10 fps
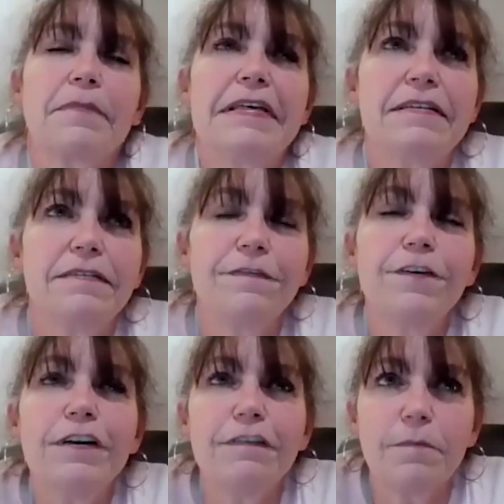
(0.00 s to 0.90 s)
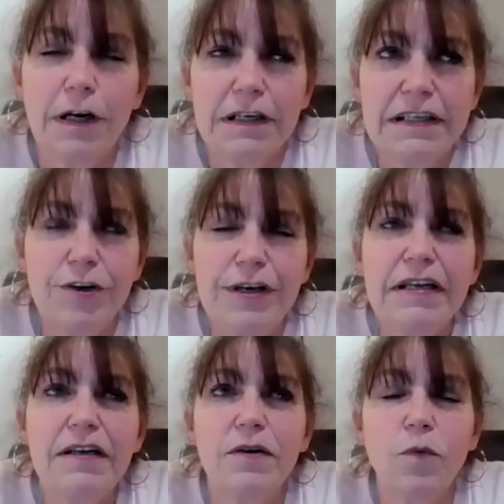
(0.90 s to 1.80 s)
this is a few different parts to
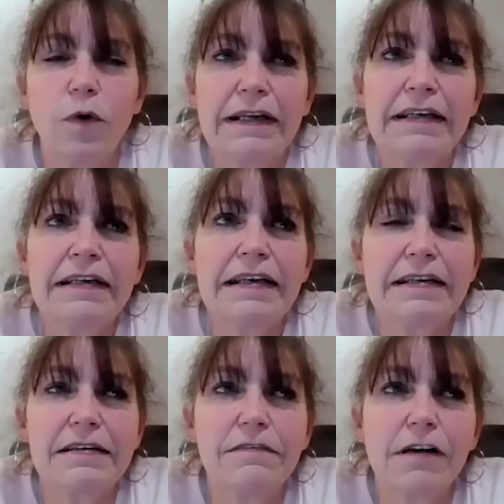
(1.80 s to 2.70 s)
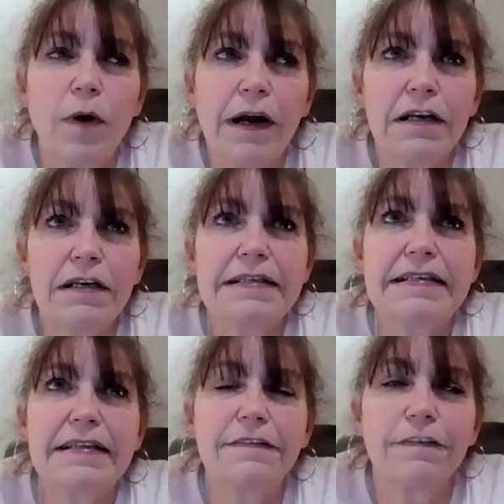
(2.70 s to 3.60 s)
it. One, it
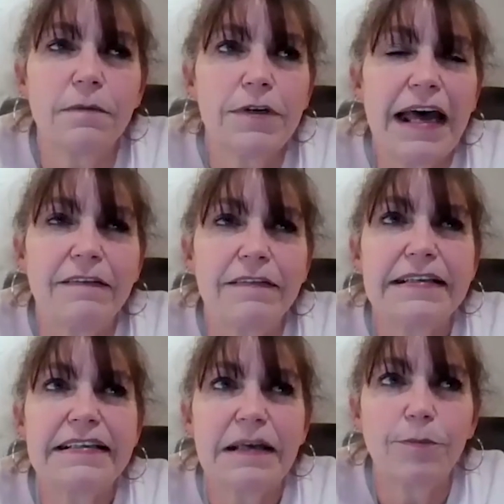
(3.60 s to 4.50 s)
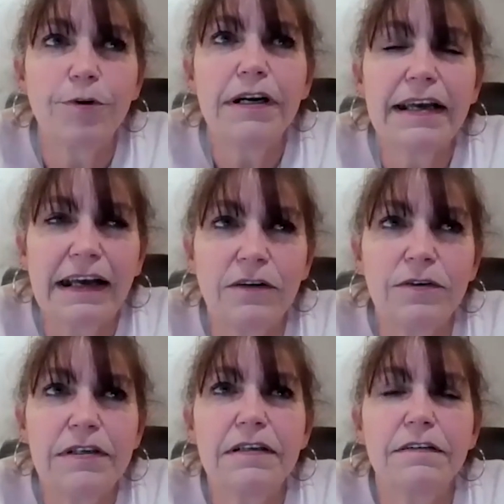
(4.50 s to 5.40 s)
requires the firm to have a separate
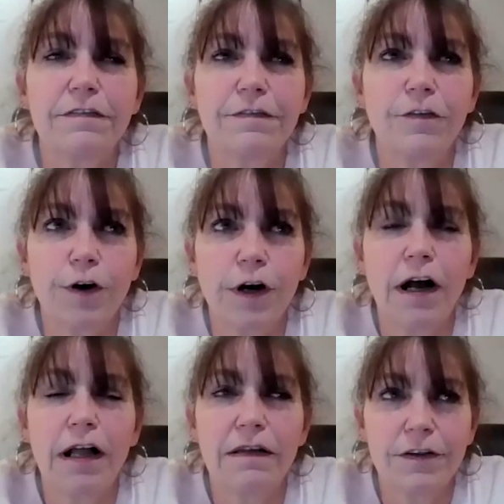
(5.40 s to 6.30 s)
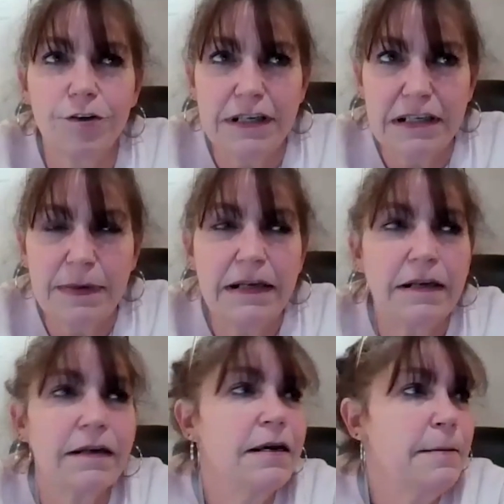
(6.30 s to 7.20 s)
account for all of the trust
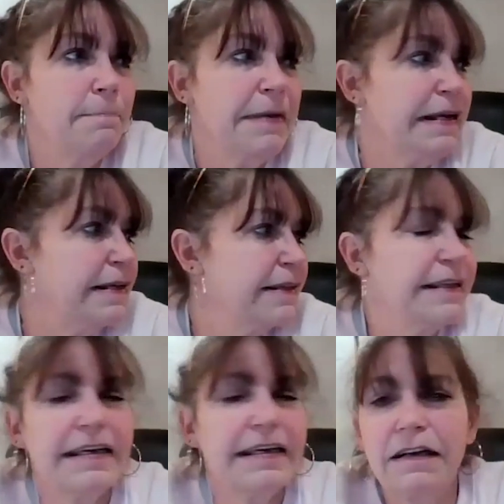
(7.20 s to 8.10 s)
money, meaning that they